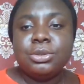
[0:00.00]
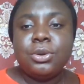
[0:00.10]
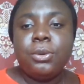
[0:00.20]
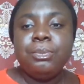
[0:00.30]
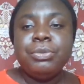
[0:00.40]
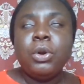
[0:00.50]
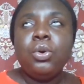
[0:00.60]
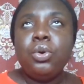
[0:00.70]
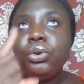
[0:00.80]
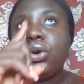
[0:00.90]
So,
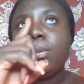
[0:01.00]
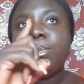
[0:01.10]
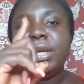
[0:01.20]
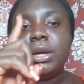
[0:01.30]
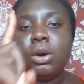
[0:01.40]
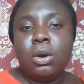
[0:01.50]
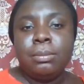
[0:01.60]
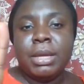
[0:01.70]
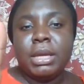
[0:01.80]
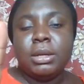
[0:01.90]
who you're
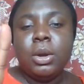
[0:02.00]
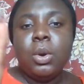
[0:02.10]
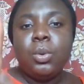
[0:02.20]
becoming